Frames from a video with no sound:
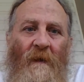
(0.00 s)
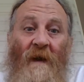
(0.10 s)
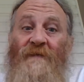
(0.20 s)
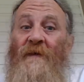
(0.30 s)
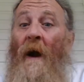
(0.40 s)
We
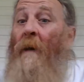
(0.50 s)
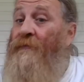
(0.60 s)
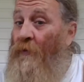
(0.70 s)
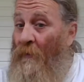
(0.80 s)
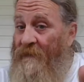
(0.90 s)
got
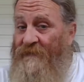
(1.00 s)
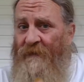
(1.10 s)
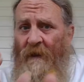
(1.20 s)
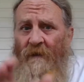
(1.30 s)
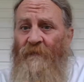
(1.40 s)
Psalms
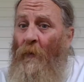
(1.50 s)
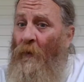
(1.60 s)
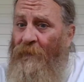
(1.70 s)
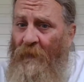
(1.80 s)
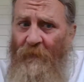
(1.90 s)
26,
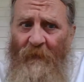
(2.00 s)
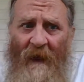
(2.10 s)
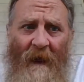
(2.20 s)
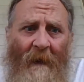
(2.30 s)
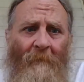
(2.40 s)
4 through
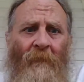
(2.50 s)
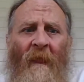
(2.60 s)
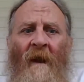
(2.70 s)
5.